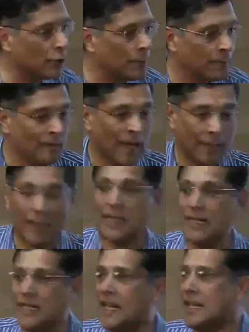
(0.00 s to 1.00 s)
issue.
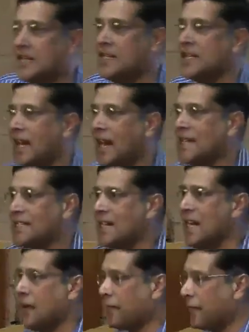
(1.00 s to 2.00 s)
But in the Indian case,
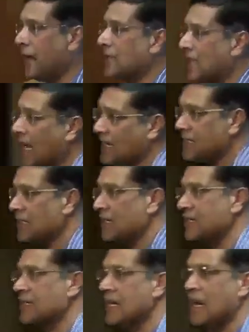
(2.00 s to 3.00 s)

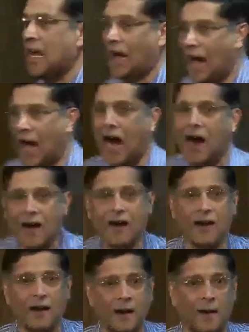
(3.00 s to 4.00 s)
fertilizers
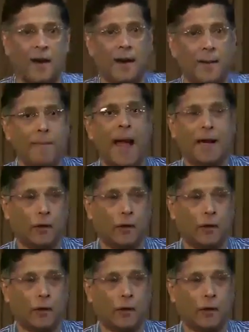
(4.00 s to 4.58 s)
are a, a, a